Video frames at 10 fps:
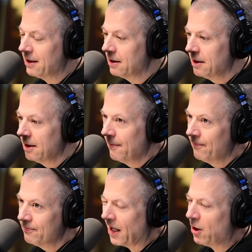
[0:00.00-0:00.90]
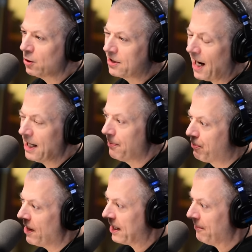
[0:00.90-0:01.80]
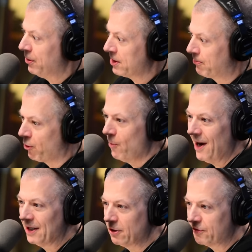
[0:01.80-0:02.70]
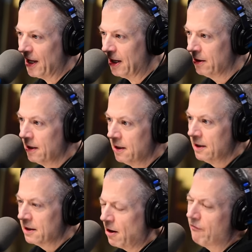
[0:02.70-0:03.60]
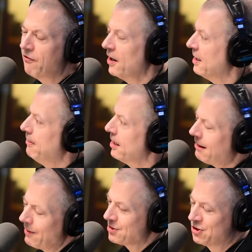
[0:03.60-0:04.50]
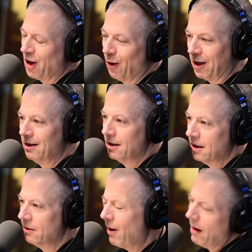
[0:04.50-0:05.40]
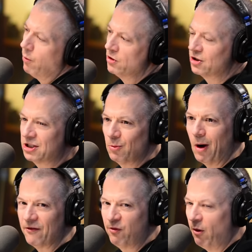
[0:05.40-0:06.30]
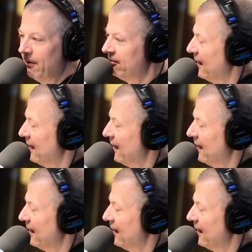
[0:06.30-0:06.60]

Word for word: I didn't mean that. That whole tie to brick and put the broom handle thing. Go fuck your mother. I was joking. Why would you? She's a wonderful woman.